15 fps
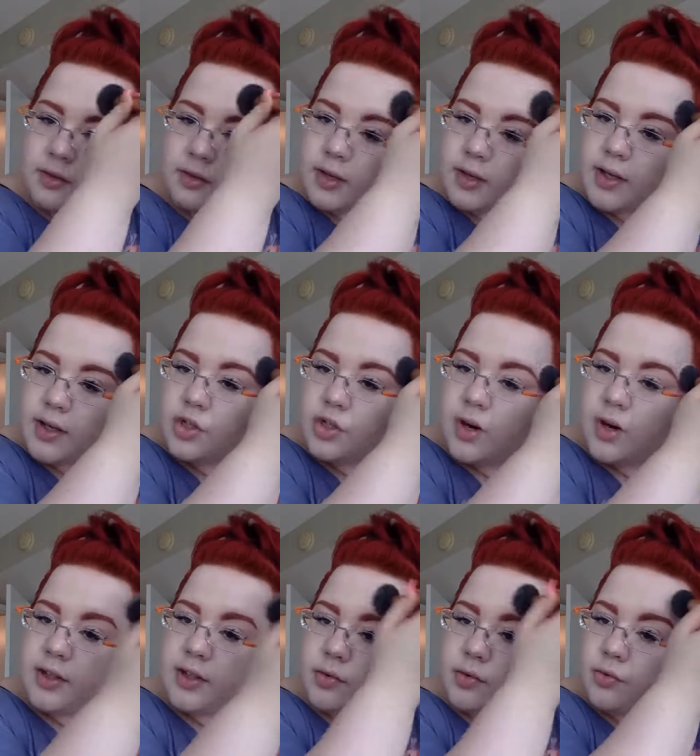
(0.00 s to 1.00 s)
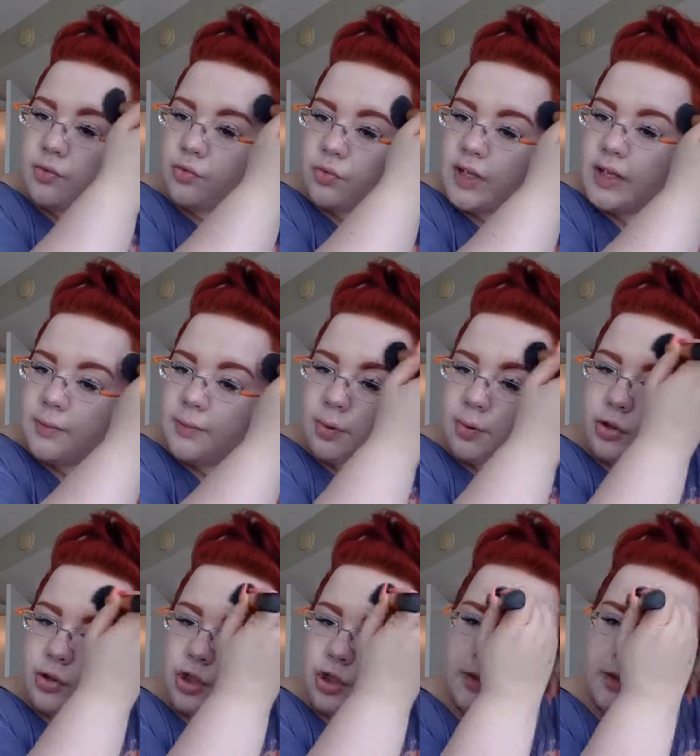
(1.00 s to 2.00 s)
And try to really
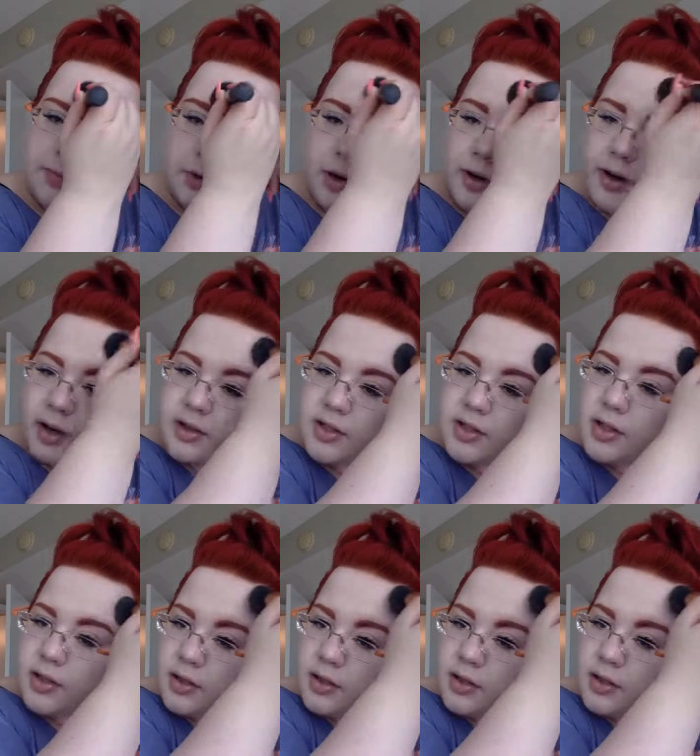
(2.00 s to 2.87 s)
push the product